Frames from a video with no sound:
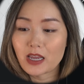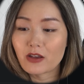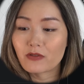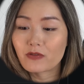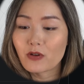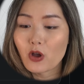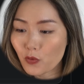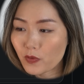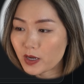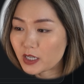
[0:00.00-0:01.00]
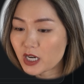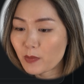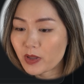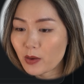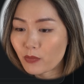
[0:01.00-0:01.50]
if the
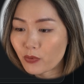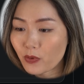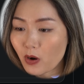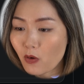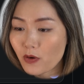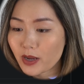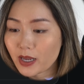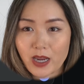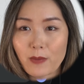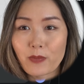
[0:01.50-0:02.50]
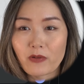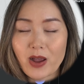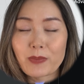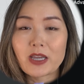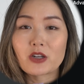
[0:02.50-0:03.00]
Gemini Pro can
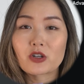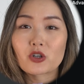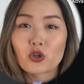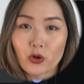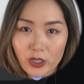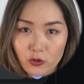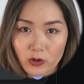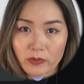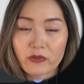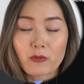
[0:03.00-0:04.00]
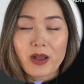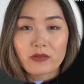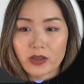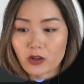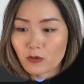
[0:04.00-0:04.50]
provide me transcript for
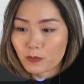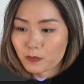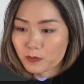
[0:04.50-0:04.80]
my video.